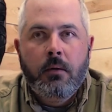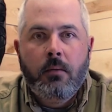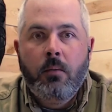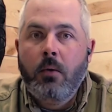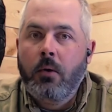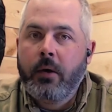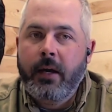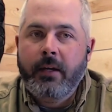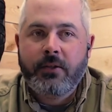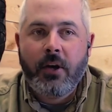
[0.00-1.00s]

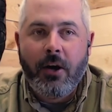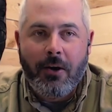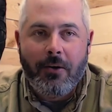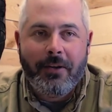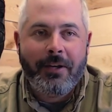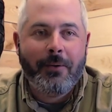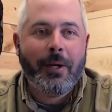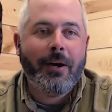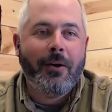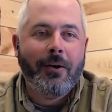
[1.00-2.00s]
Okay, so here we
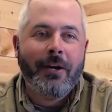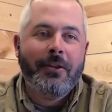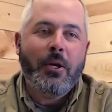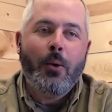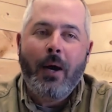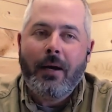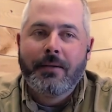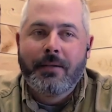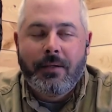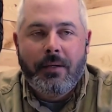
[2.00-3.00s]
go. Here in the
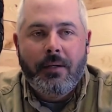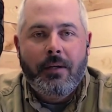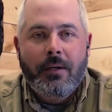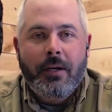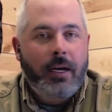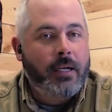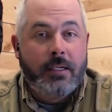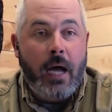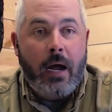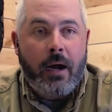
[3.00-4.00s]
U.S.,
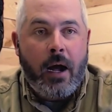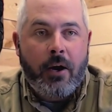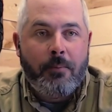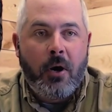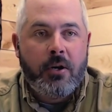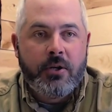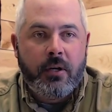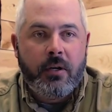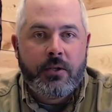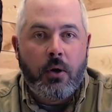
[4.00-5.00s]
it's not a higher
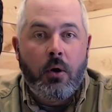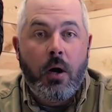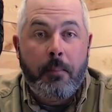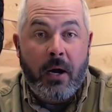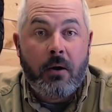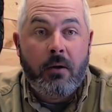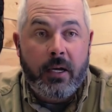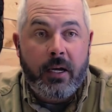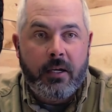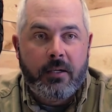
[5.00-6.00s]
margin. So apparel
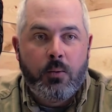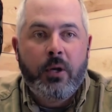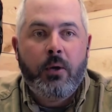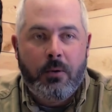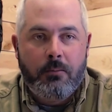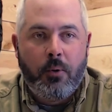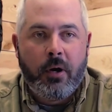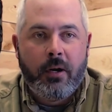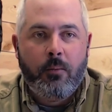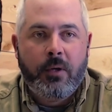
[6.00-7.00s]
is when you
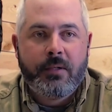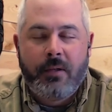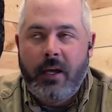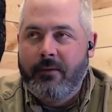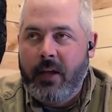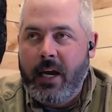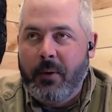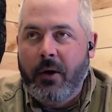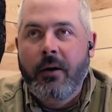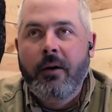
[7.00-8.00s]
import it with slave
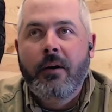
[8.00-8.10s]
labor.